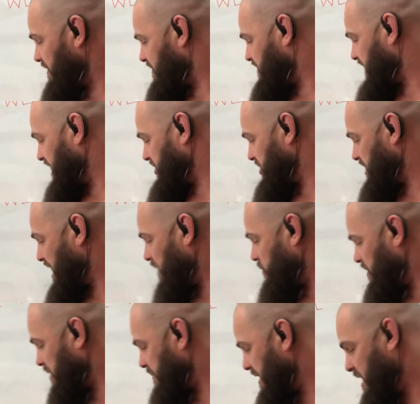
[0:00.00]
session, I
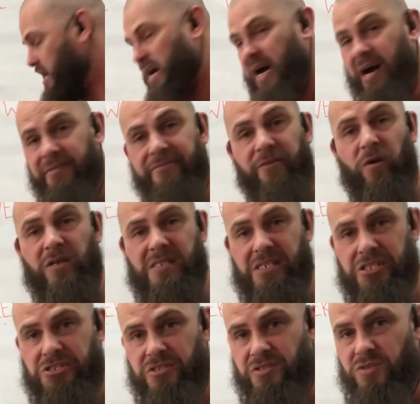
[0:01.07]
want to be 4
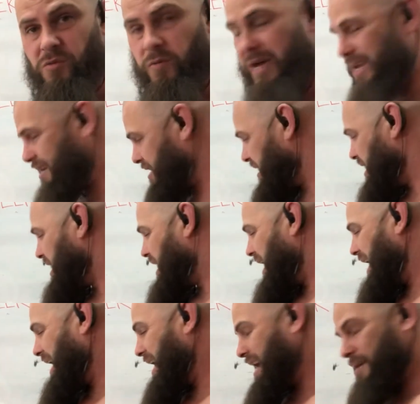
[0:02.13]
sessions a week.
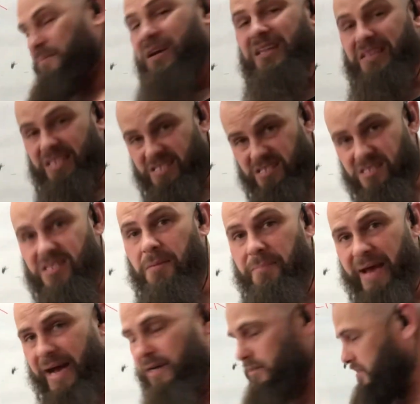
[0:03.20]
This is
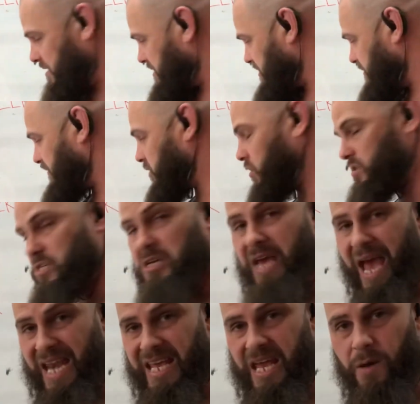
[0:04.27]
about, of course, you
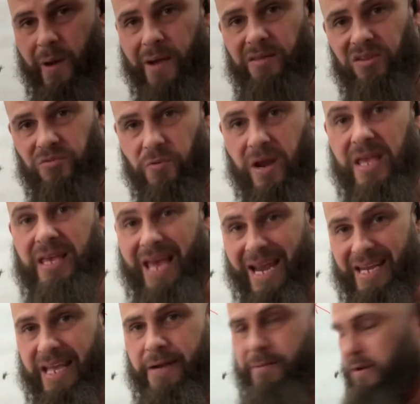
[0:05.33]
can get away with 3, you can
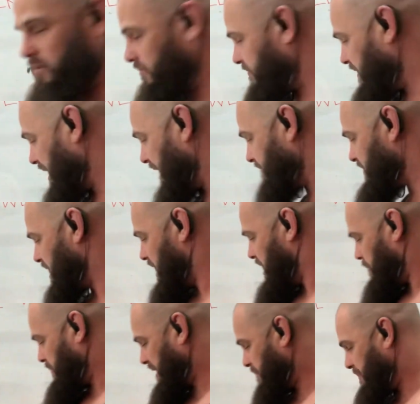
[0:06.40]
get away with 5,
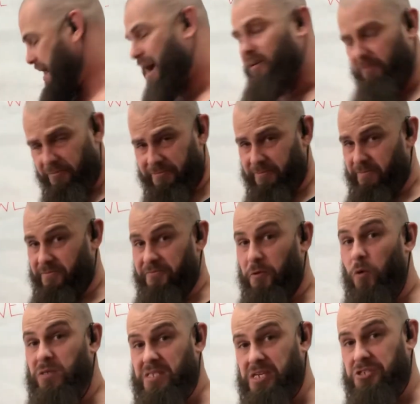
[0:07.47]
but about
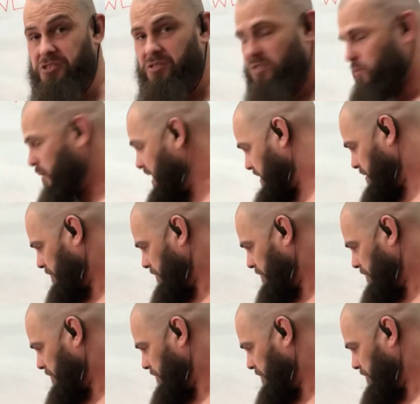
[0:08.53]
4 sessions a week.